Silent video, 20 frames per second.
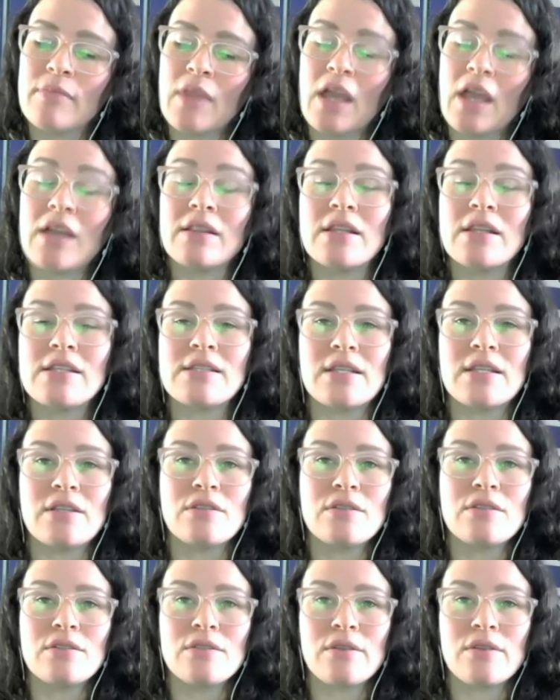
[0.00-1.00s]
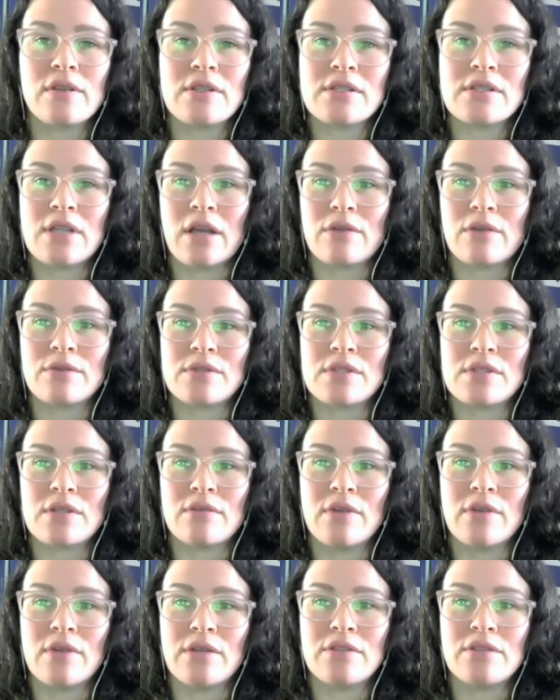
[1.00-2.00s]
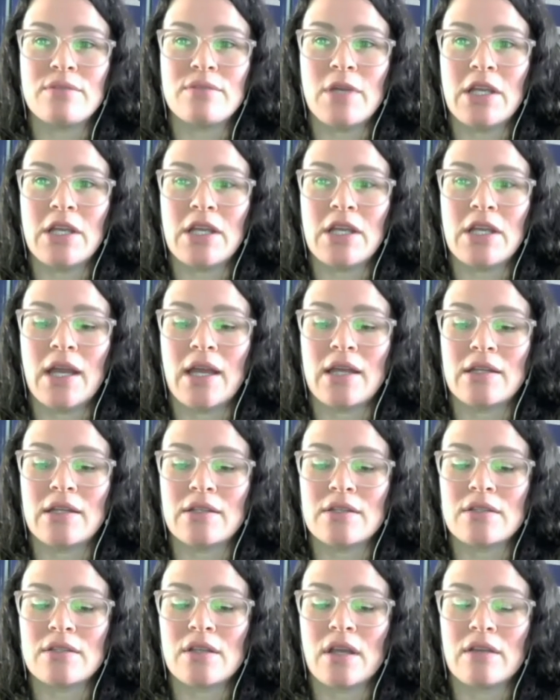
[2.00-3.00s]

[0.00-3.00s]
I listen to the sounds around me and